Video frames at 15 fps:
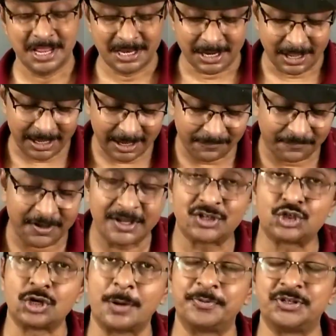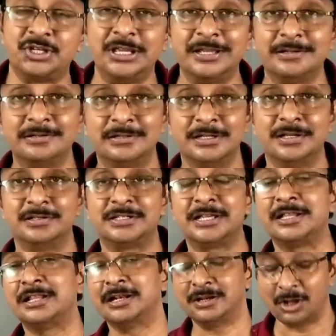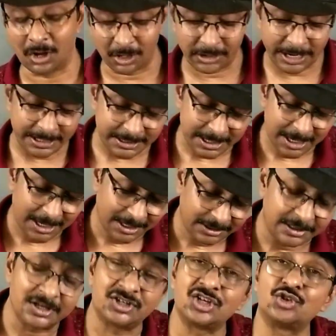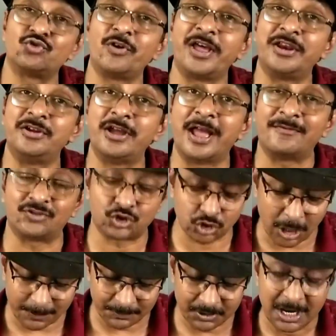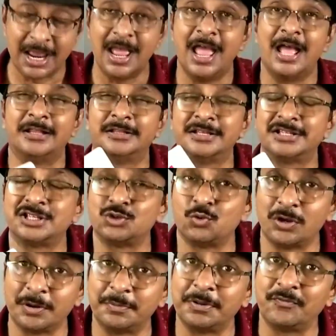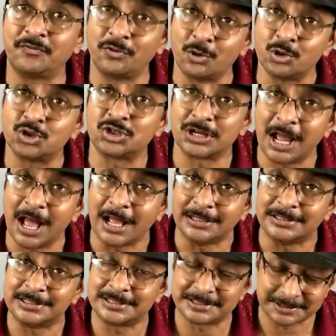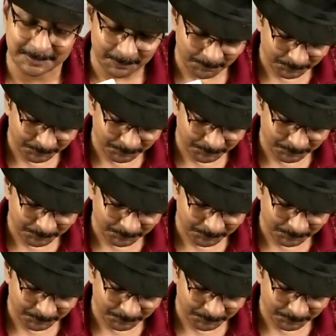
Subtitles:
Now, if he stops here, you say that, all right, this is where you have stopped, and this is one of the forced cards.